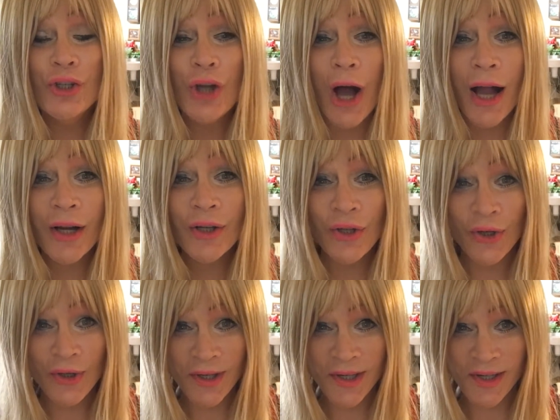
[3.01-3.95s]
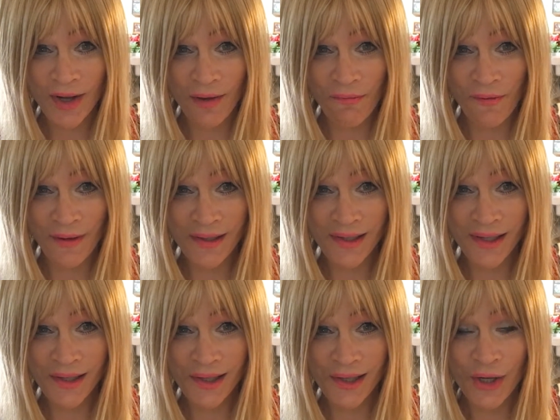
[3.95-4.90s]
Doctor's
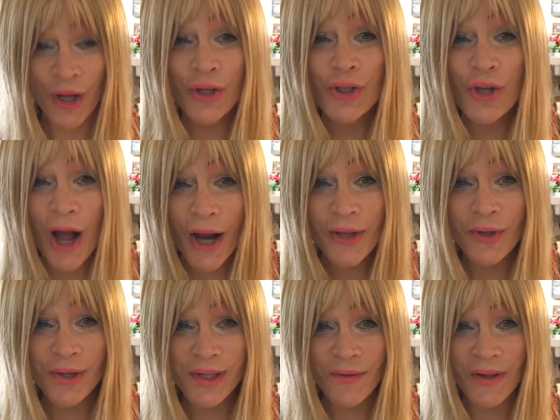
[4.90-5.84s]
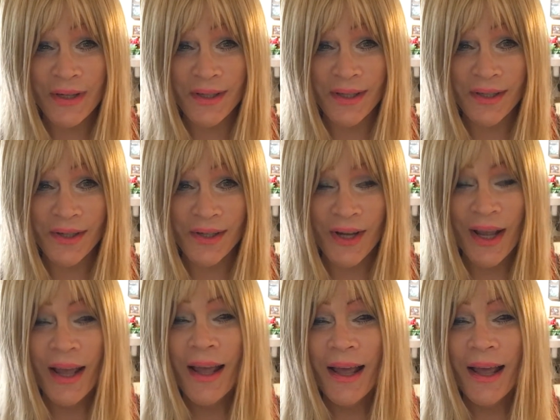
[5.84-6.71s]
visits. Doctor's visits.